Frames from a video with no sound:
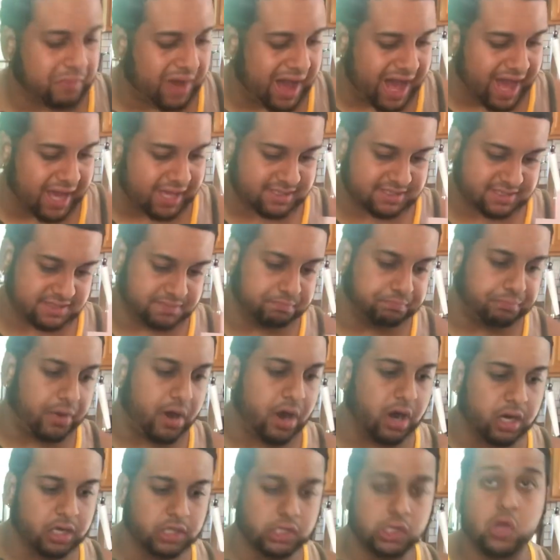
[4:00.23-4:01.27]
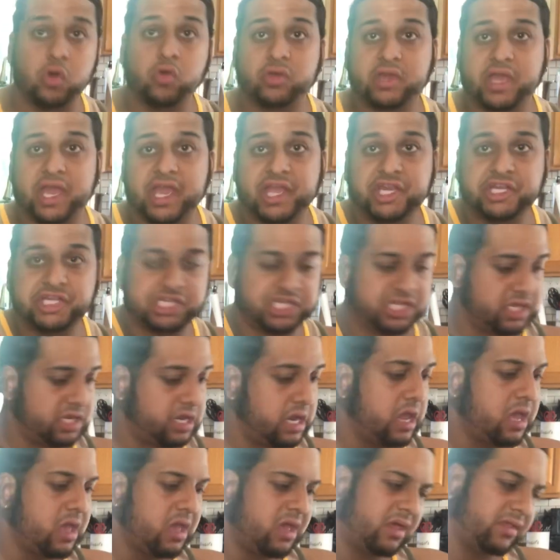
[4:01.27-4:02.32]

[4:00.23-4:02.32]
box, bar location.